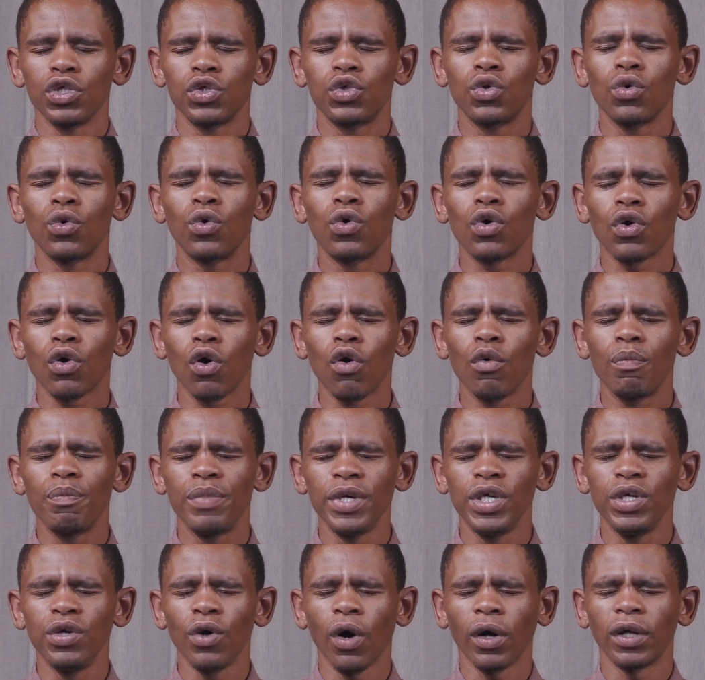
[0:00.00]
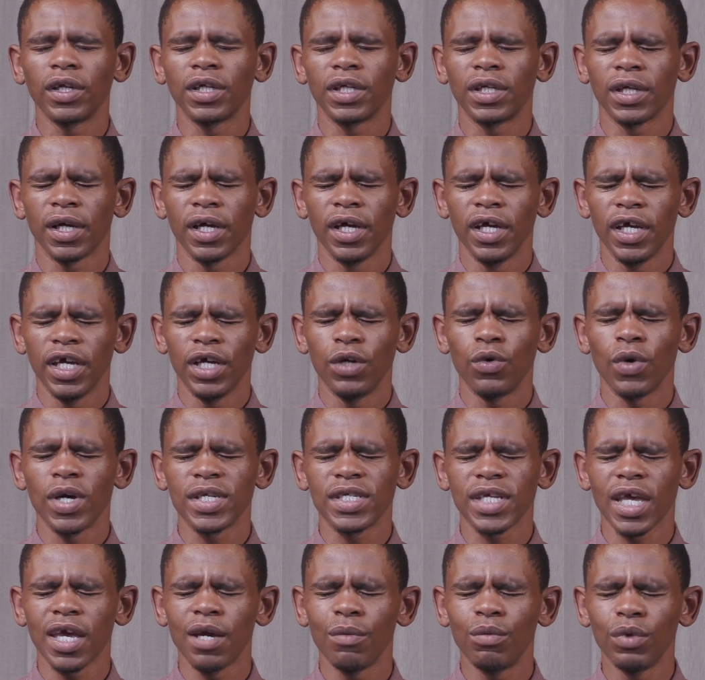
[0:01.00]
to grow beyond. It
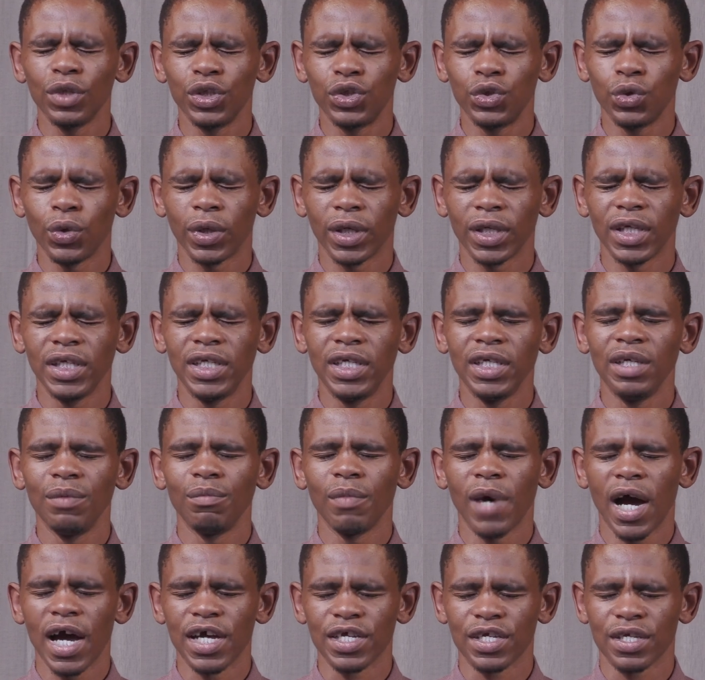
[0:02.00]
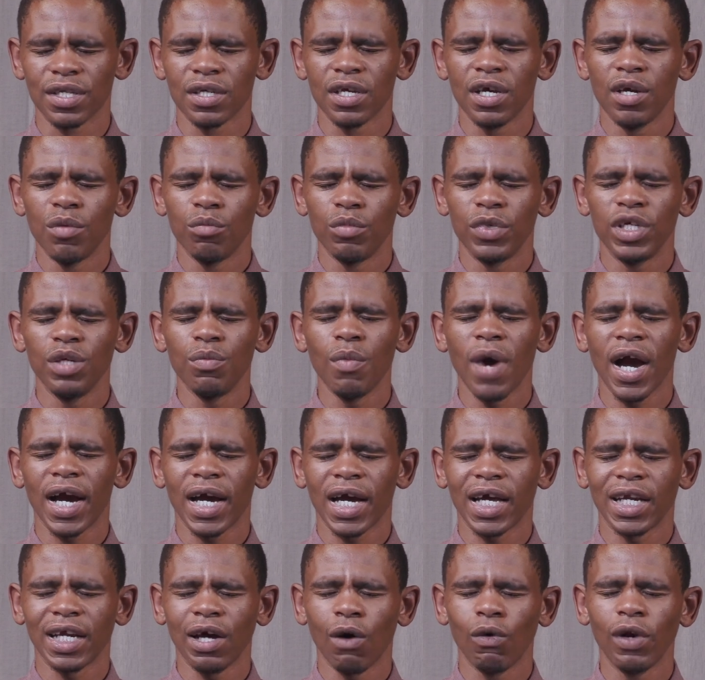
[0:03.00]
was able to redeem us.
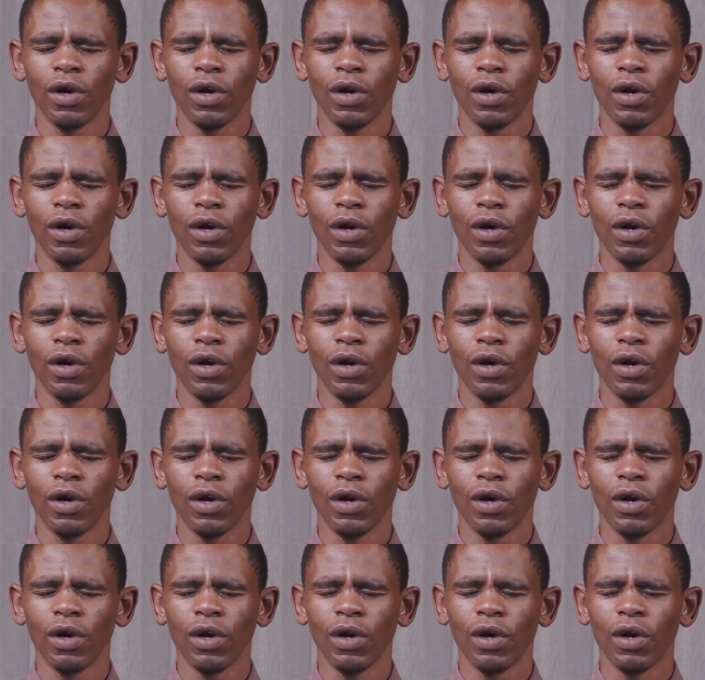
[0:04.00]
Mudimaka rea